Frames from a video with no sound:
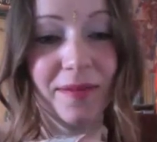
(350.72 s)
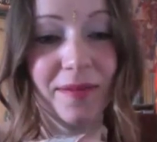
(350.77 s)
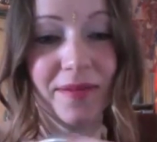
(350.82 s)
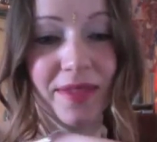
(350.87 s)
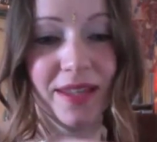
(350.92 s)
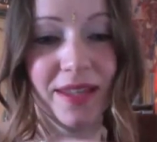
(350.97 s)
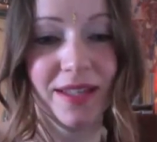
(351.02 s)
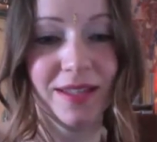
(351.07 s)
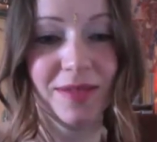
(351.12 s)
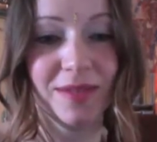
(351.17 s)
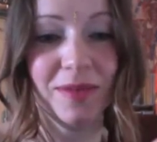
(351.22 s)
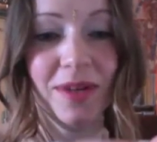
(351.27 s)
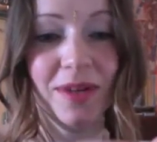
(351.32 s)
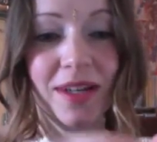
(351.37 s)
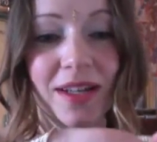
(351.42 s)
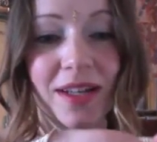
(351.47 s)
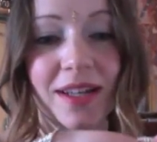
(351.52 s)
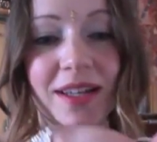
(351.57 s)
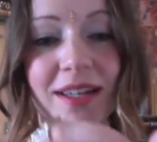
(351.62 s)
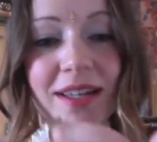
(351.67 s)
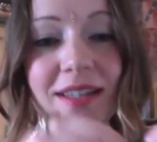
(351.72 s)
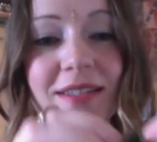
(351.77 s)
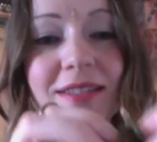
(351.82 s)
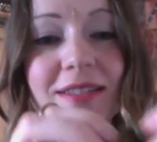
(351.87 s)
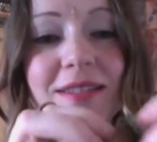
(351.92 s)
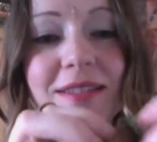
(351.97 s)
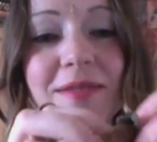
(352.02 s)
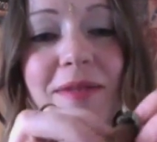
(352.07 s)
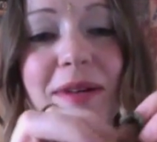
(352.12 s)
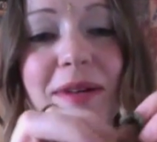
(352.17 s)
This one
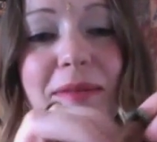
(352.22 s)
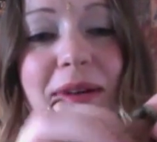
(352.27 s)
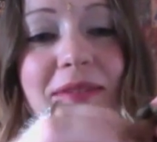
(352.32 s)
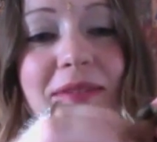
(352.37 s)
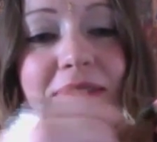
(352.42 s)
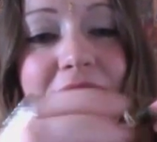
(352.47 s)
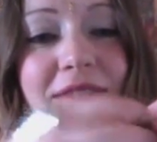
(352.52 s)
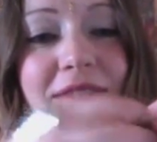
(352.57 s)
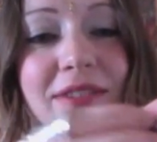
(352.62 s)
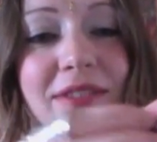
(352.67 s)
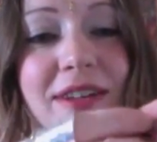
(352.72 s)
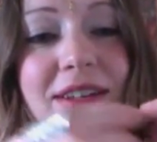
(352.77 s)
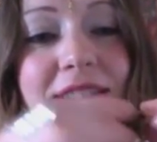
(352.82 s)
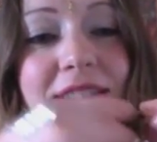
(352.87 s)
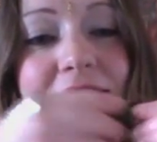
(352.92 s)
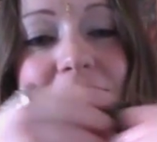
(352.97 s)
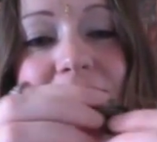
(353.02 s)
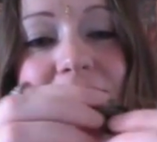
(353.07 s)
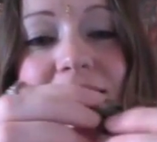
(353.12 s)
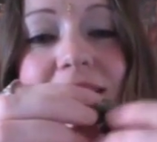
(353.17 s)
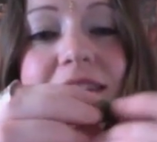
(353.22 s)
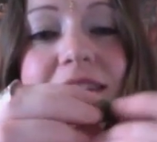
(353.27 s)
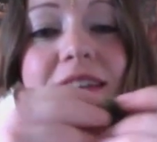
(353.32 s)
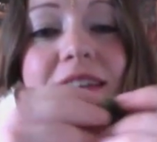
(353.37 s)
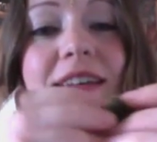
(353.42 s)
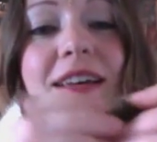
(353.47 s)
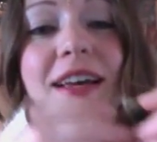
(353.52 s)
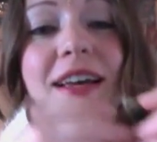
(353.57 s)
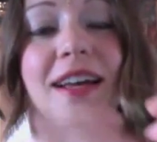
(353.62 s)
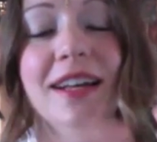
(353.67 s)
is one of my favorites,
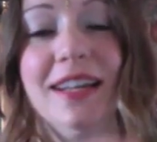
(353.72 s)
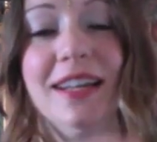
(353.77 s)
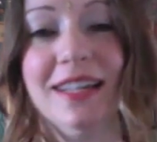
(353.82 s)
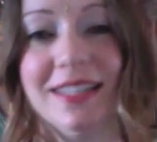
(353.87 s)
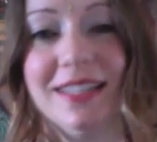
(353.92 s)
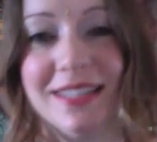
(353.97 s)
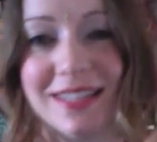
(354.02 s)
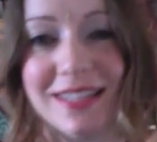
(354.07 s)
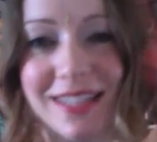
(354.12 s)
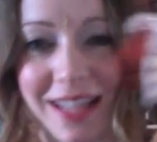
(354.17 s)
and it's